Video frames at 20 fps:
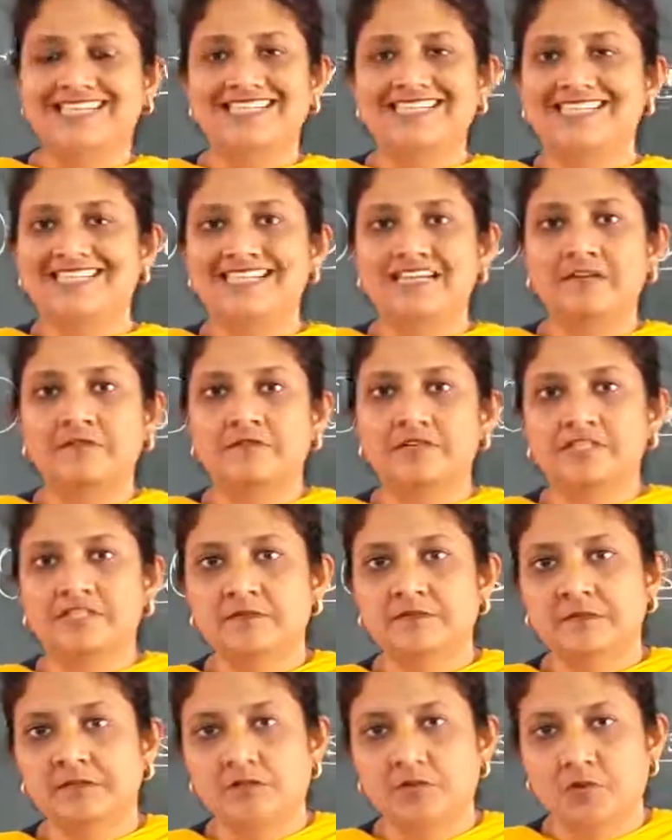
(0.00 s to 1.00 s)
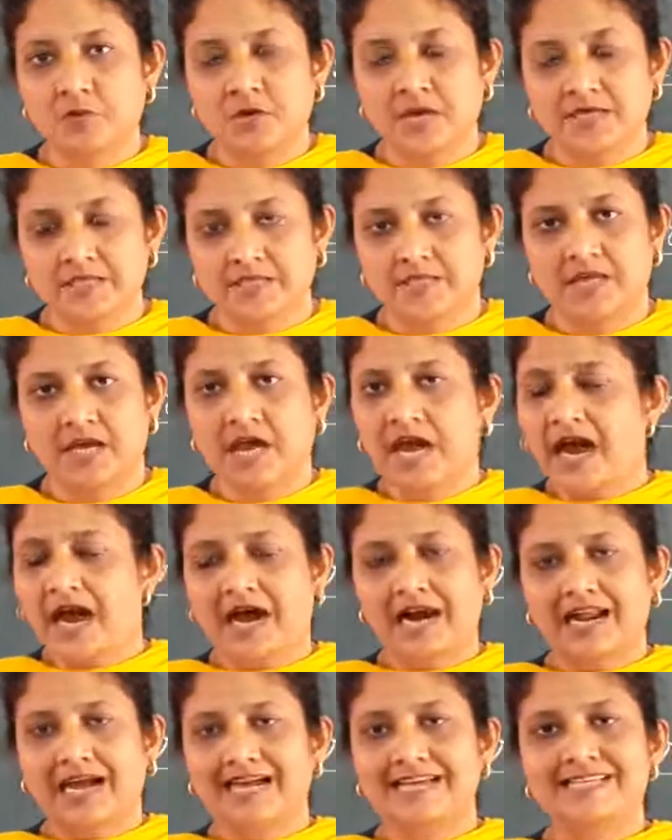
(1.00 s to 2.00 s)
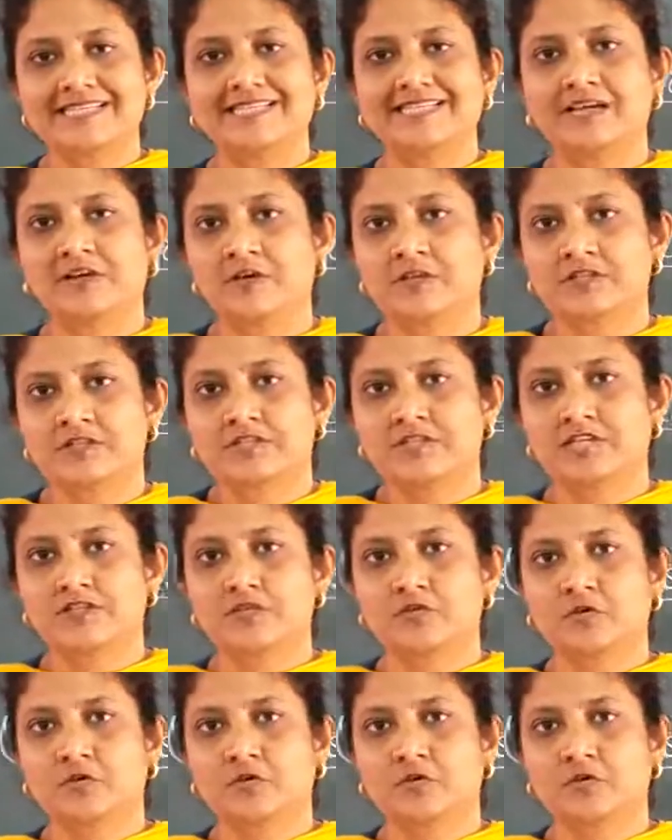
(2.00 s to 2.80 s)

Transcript: it is invisible to us, our eyes cannot see it.